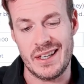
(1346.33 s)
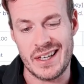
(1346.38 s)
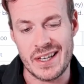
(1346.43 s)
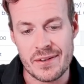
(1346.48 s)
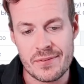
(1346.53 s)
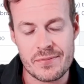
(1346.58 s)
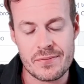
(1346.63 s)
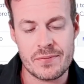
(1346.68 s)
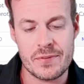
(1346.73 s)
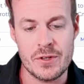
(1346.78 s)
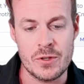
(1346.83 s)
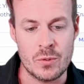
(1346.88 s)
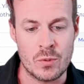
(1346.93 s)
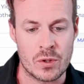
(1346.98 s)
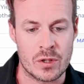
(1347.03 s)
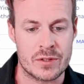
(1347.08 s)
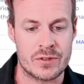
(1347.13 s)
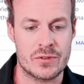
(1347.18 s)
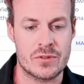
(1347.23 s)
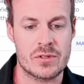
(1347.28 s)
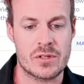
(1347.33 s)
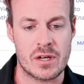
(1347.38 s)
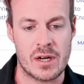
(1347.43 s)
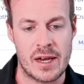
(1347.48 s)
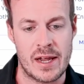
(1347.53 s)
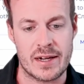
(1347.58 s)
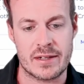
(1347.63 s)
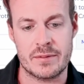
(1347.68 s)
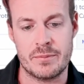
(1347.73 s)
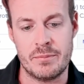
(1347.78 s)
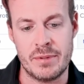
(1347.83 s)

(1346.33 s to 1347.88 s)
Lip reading: if you were to select